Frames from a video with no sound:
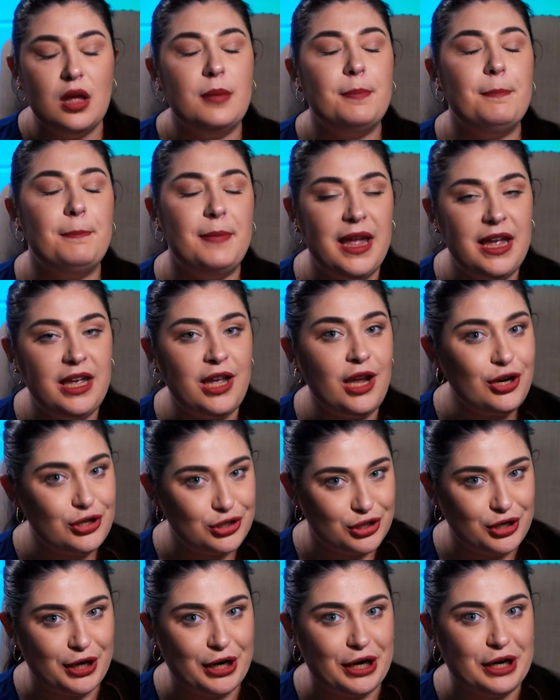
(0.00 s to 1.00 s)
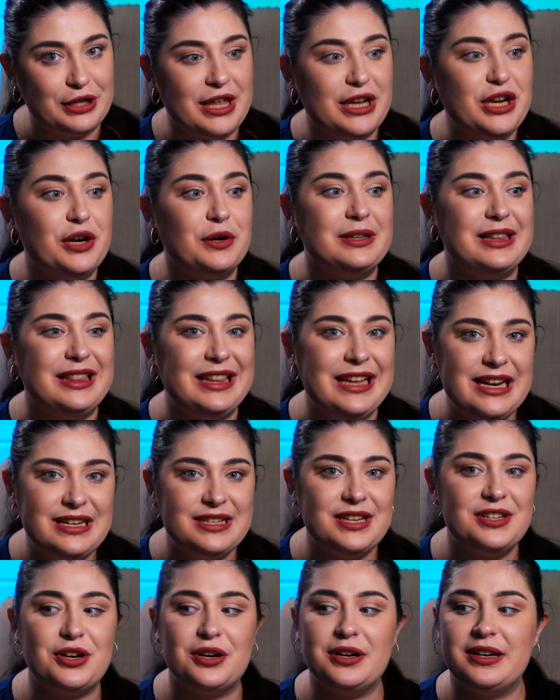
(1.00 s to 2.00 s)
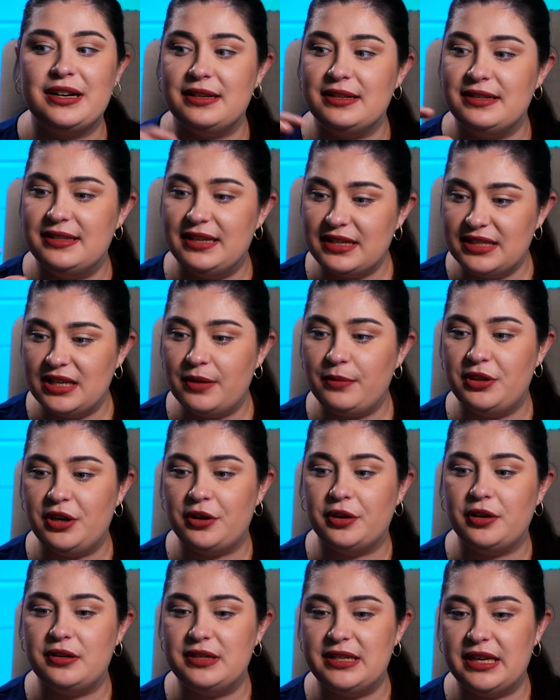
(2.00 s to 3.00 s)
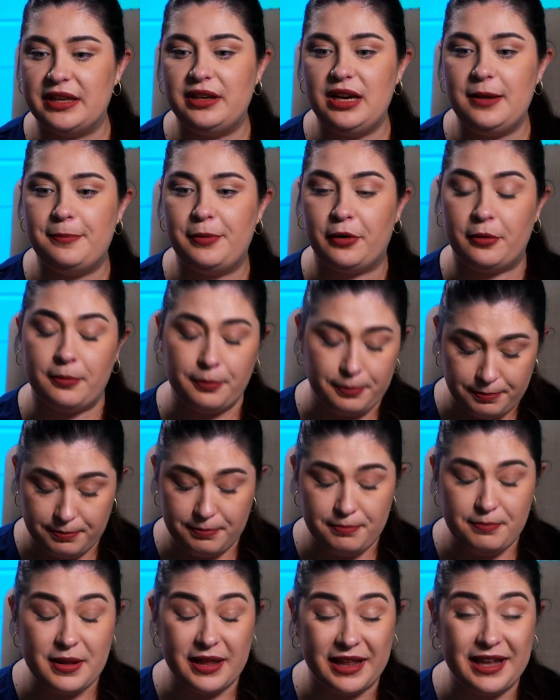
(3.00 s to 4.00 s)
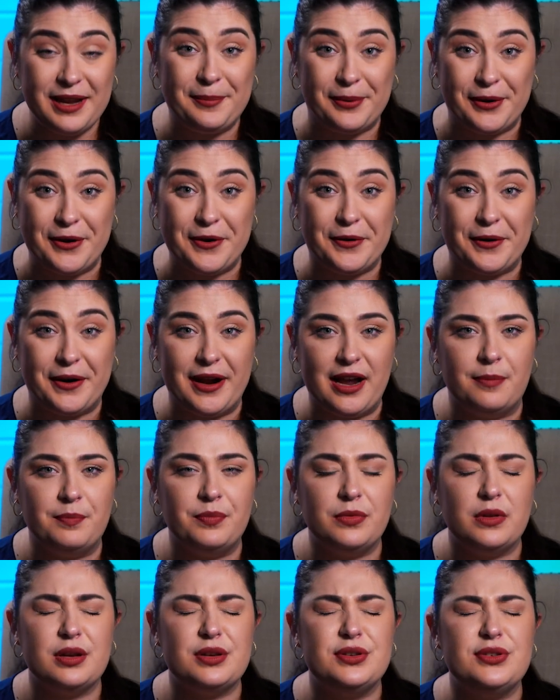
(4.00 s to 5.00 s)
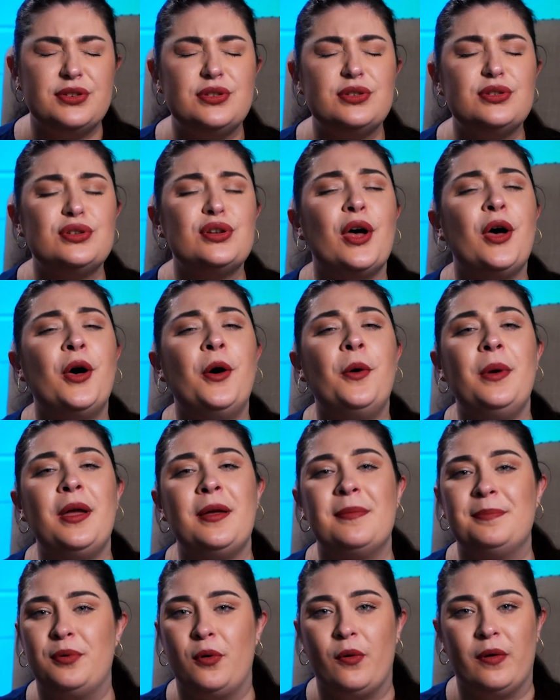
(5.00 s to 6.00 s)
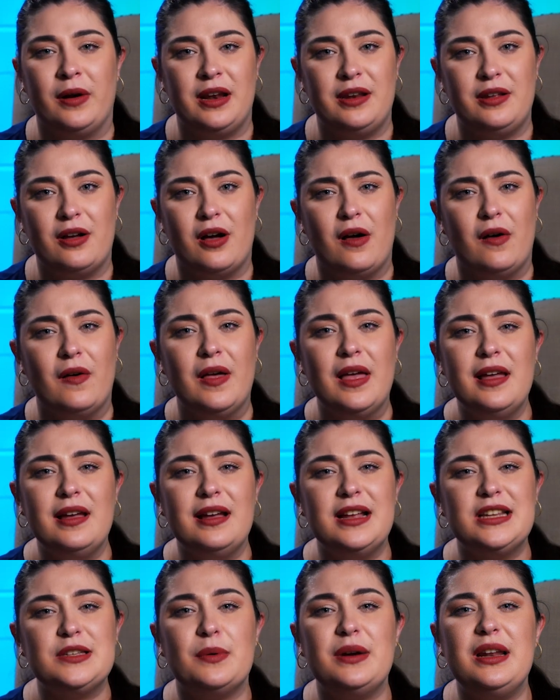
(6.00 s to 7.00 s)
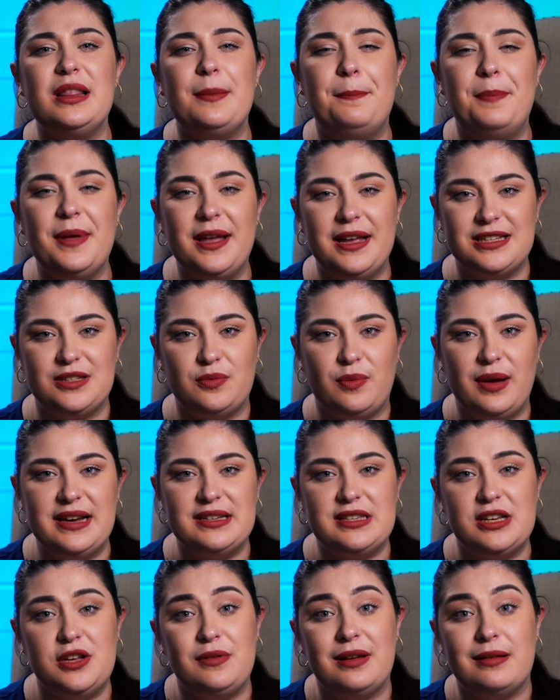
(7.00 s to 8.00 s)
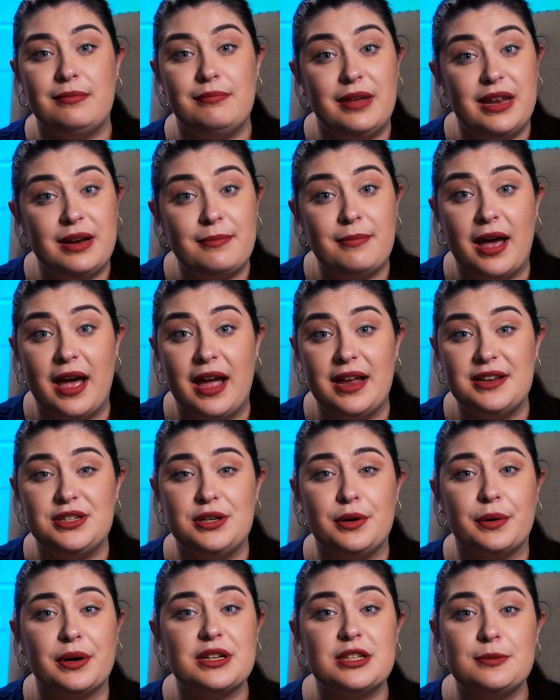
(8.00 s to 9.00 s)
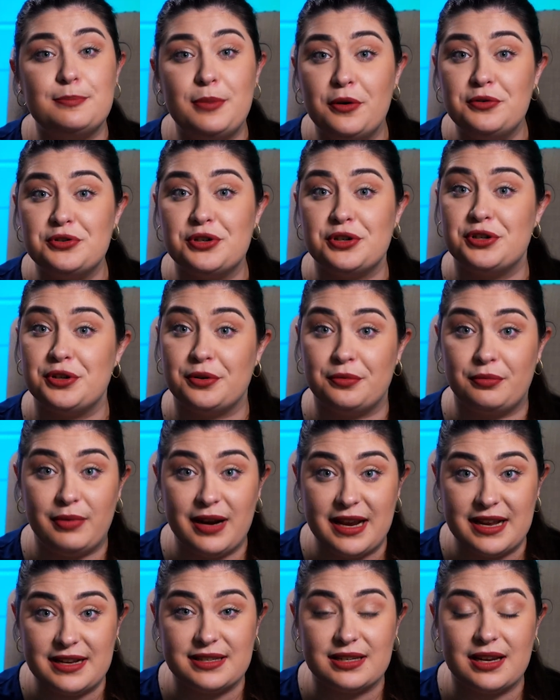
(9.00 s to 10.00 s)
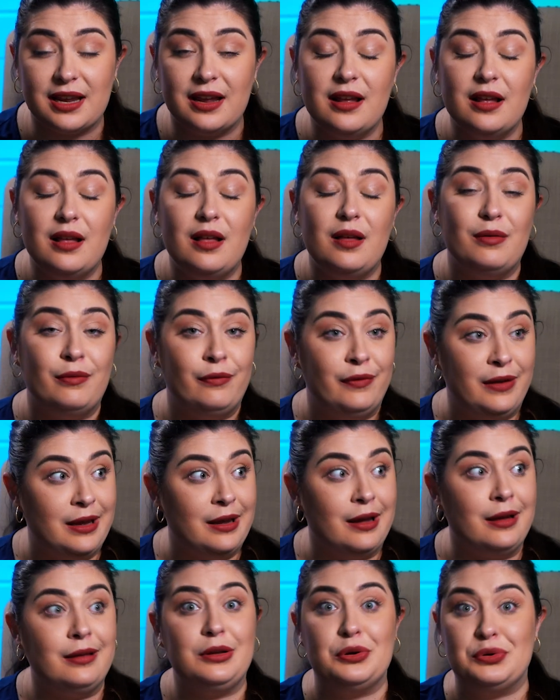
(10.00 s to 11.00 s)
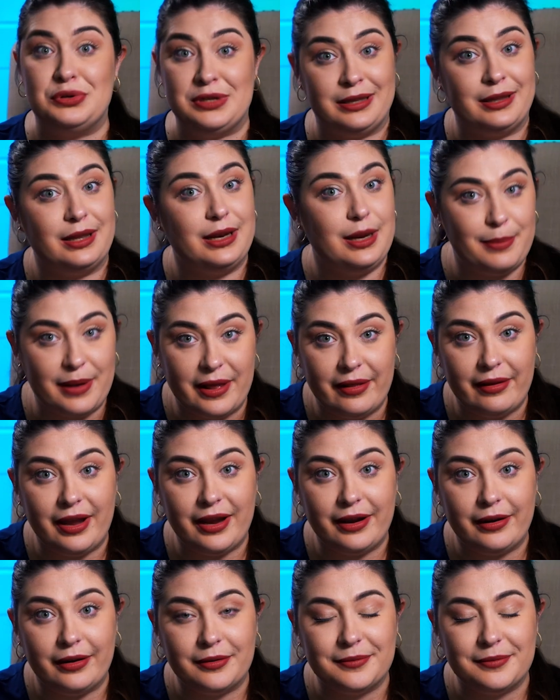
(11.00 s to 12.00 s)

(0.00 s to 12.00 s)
Making sure that your leases are consistent with your utility billing program is so important, y'all. It's one of the biggest ways that you can minimize your exposure to risk via utility billing.